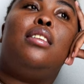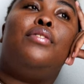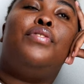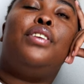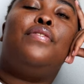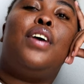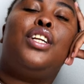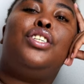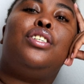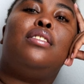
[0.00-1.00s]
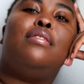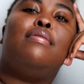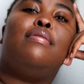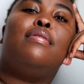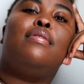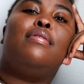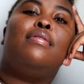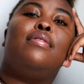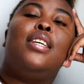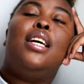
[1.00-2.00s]
reinvention.
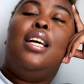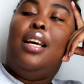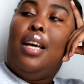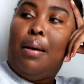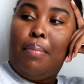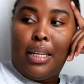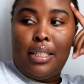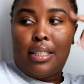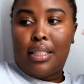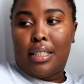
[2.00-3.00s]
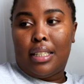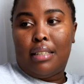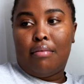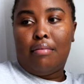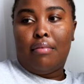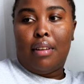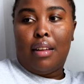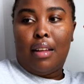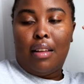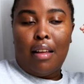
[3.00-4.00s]
Basically,
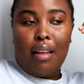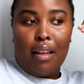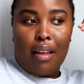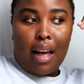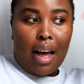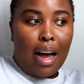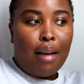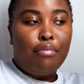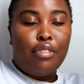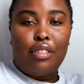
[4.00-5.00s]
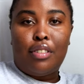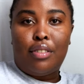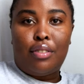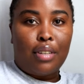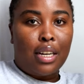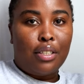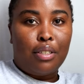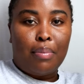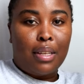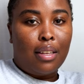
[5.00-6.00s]
I'm just trying
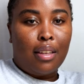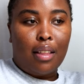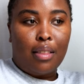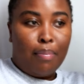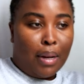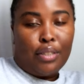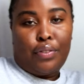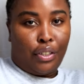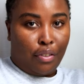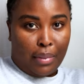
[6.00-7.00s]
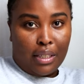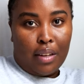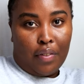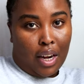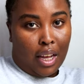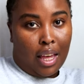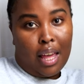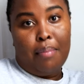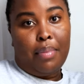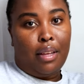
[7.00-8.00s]
to be the best version of myself that I
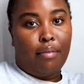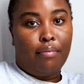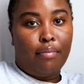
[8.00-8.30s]
can be.